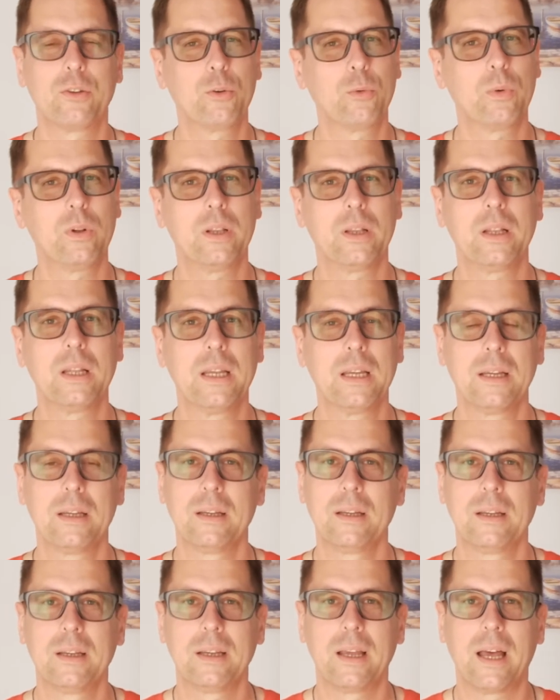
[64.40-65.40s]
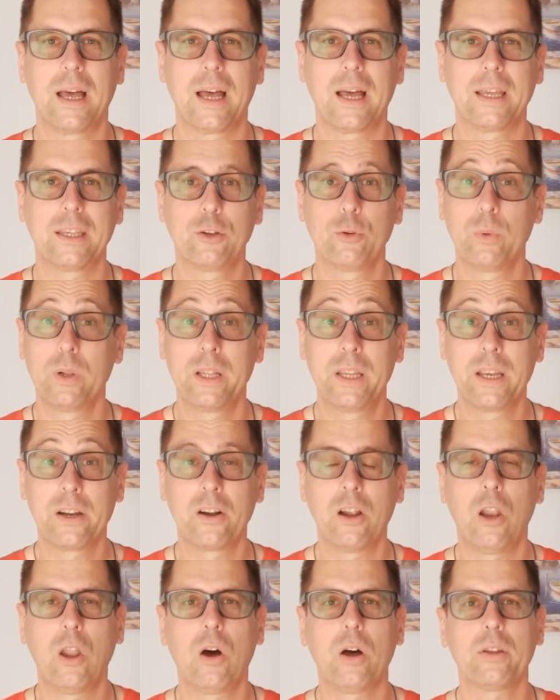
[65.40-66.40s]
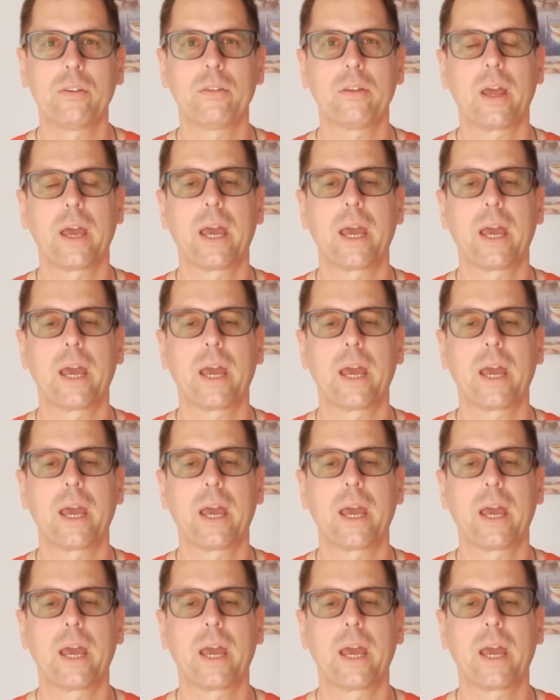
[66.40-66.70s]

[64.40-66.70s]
you will hear a lot,